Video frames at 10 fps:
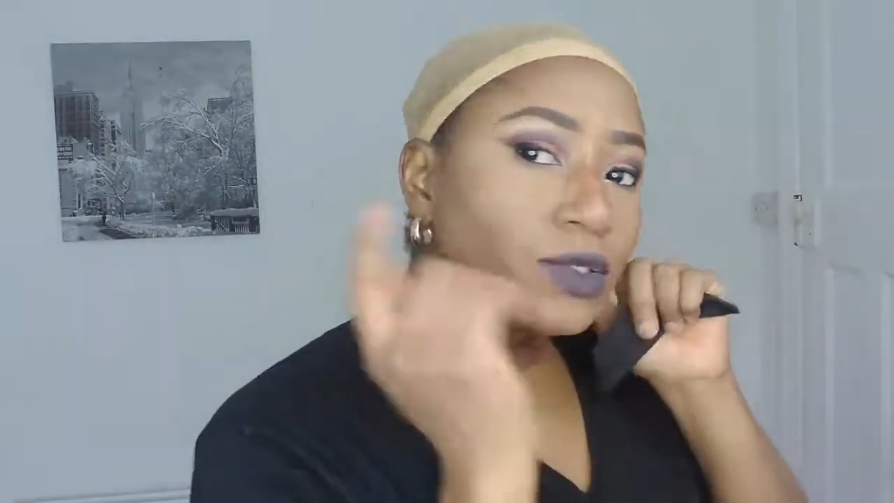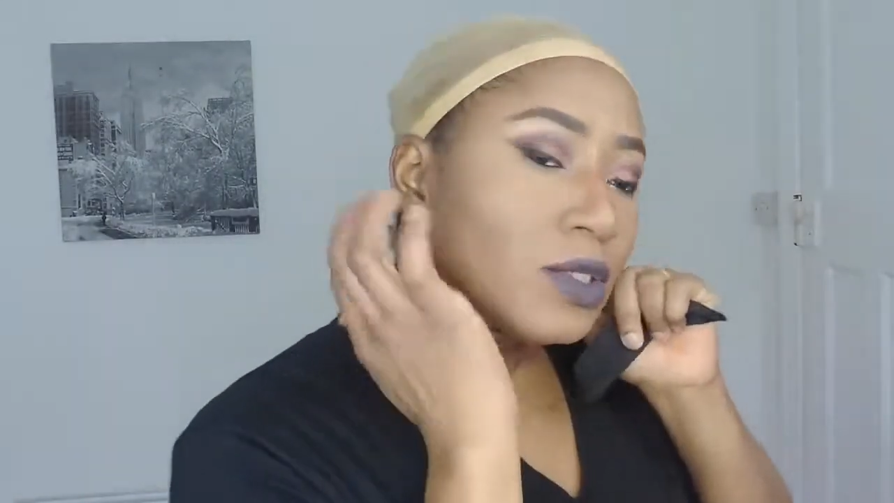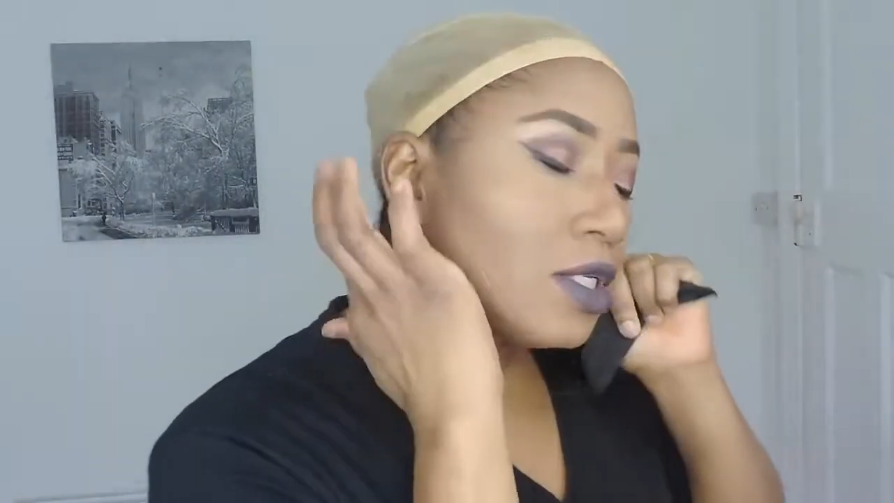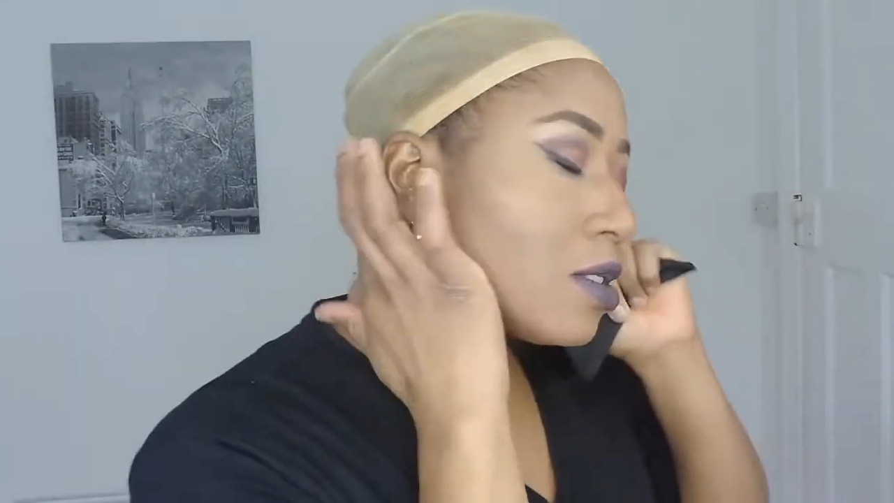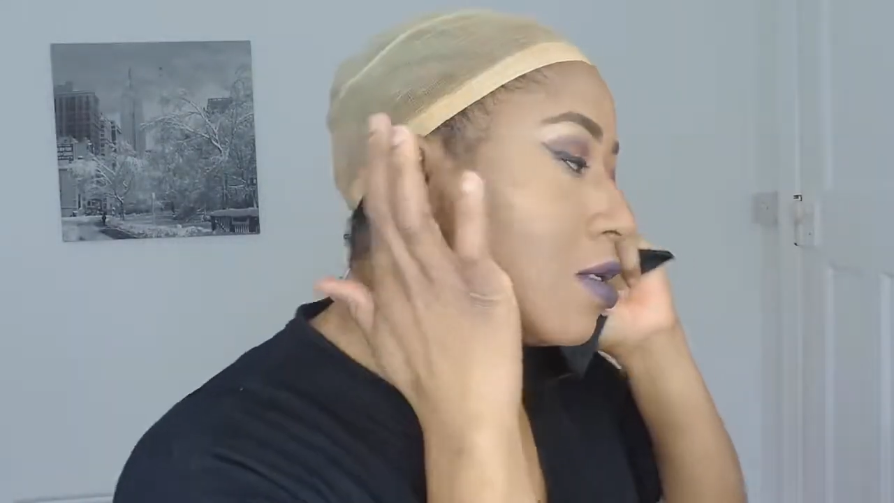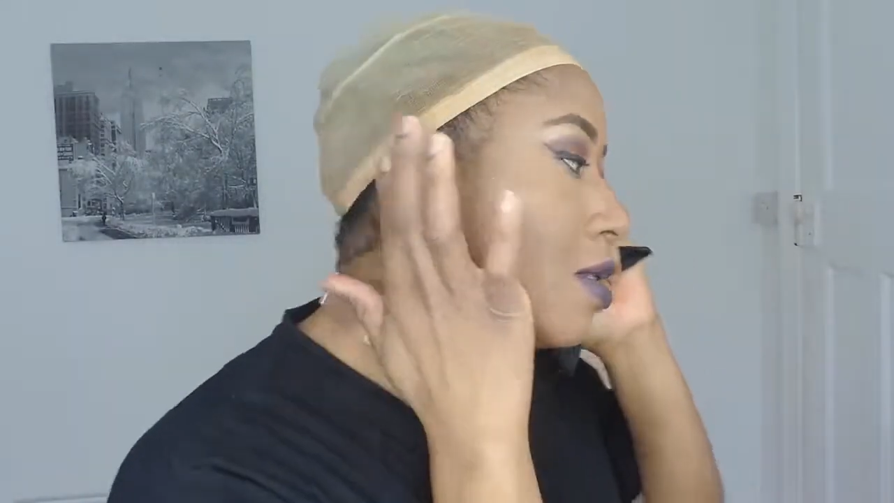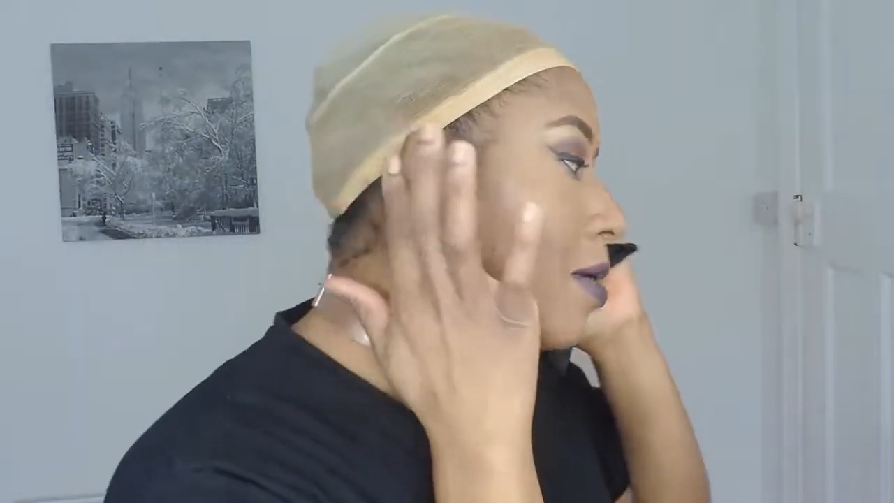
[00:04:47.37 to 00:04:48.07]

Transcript: to this